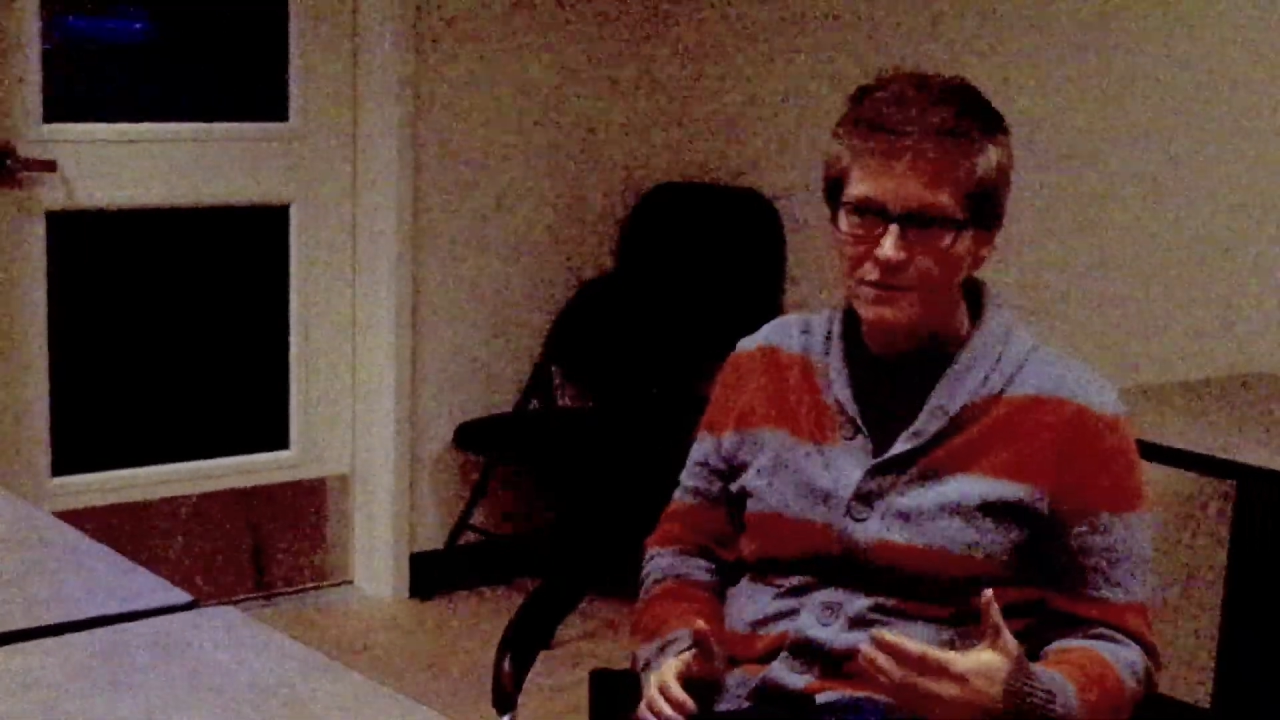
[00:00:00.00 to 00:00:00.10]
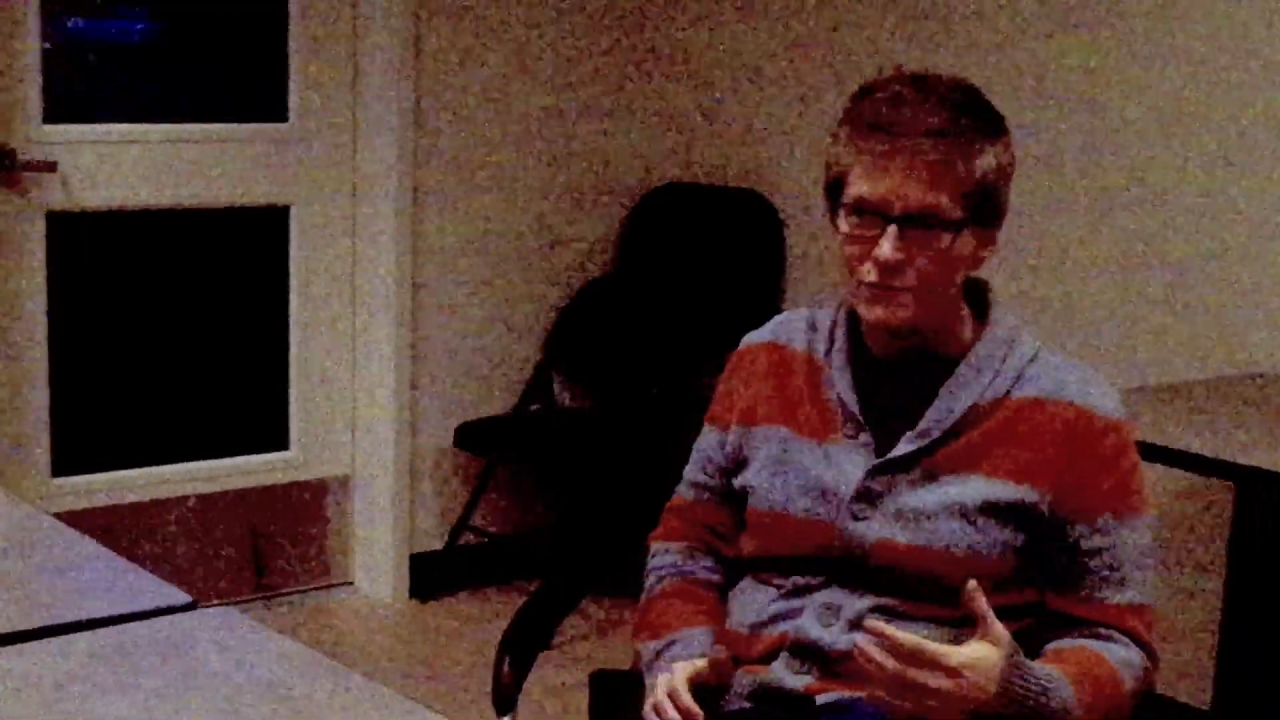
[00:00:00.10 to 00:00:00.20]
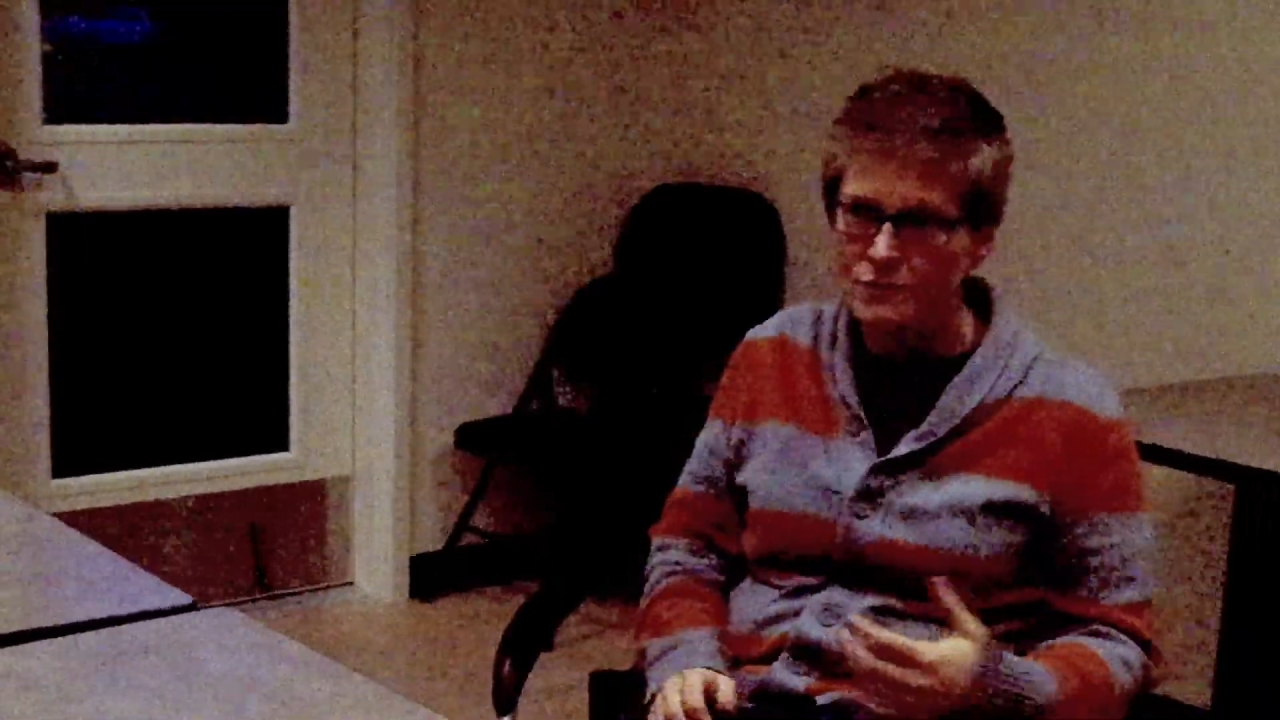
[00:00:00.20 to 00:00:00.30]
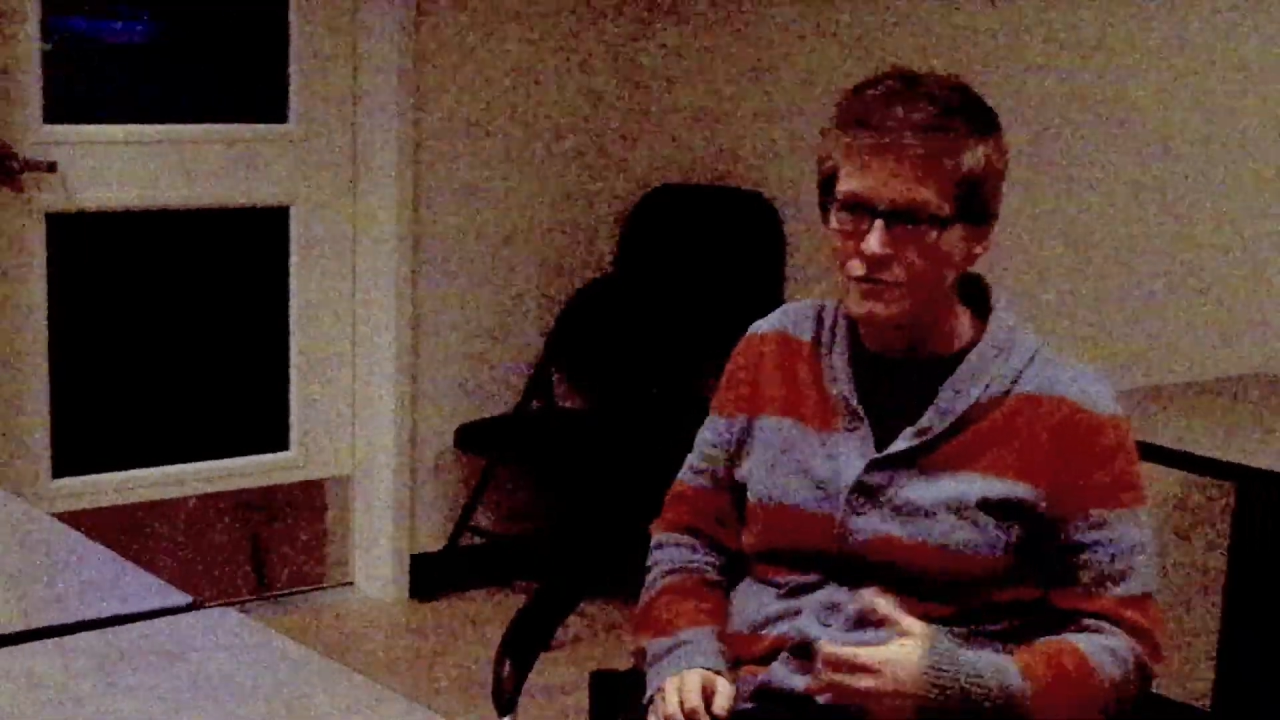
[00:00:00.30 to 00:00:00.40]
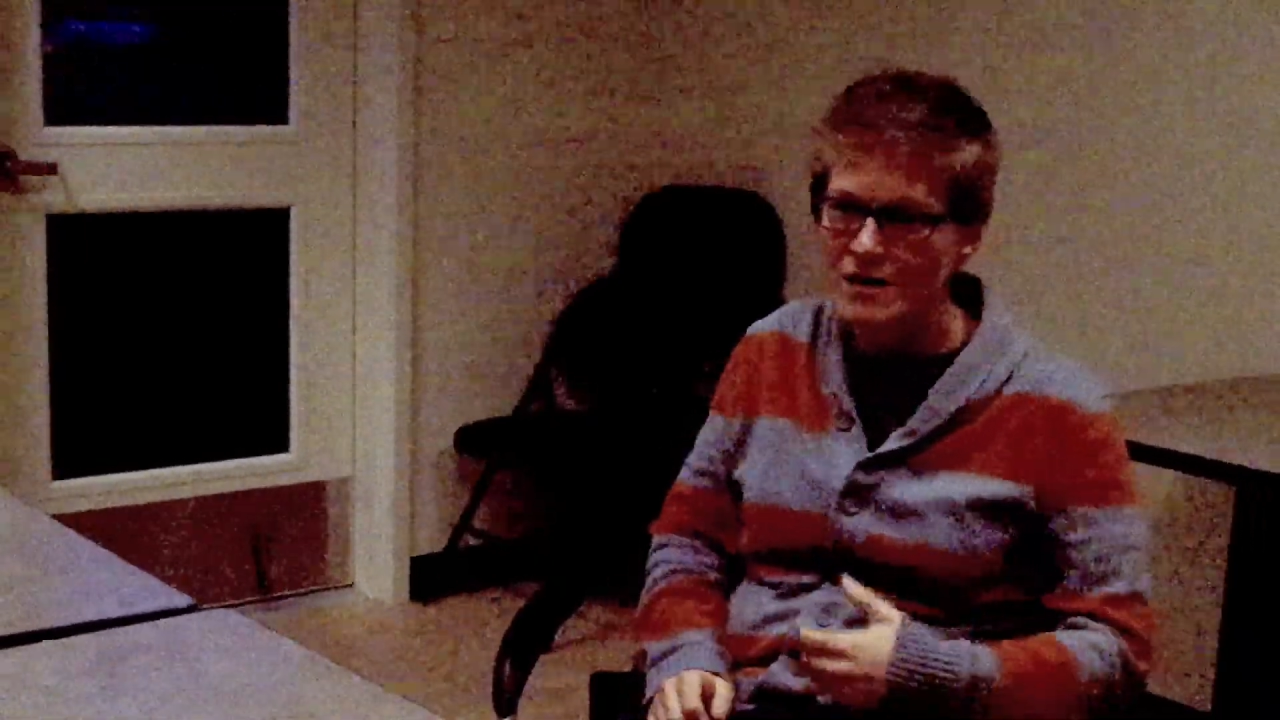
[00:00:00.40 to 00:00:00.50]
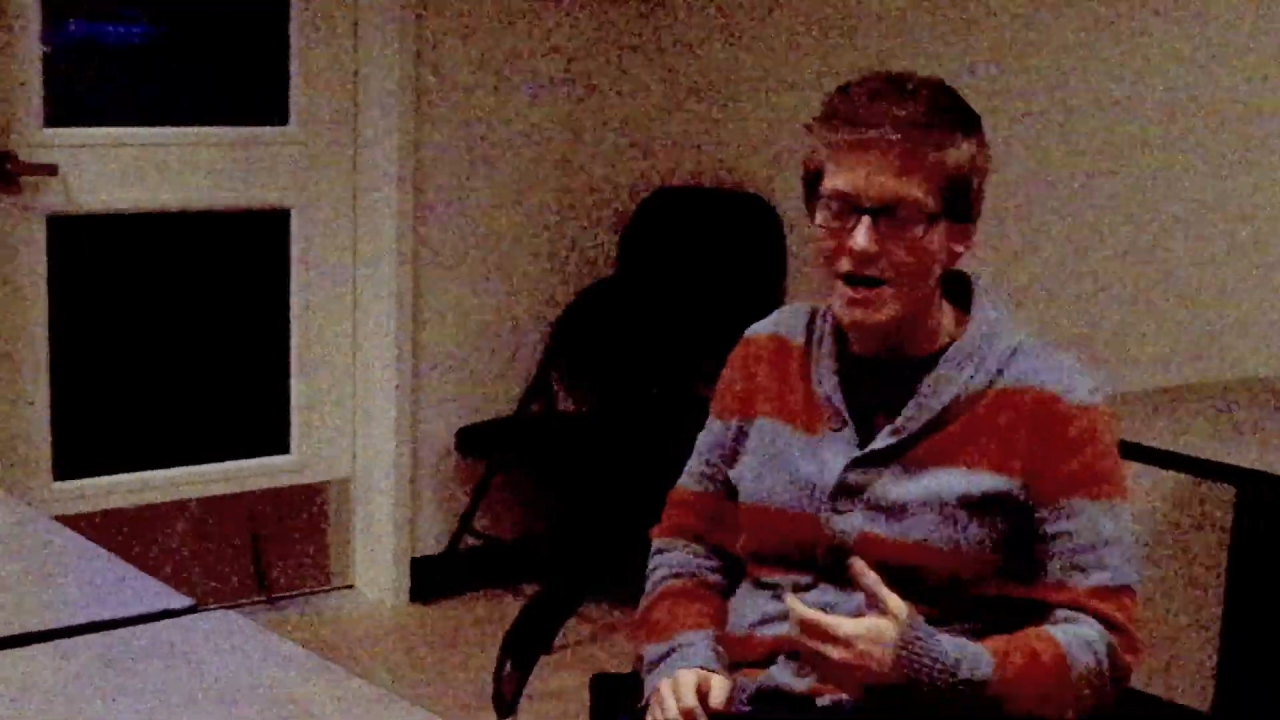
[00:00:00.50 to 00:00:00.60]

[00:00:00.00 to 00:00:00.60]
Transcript: who,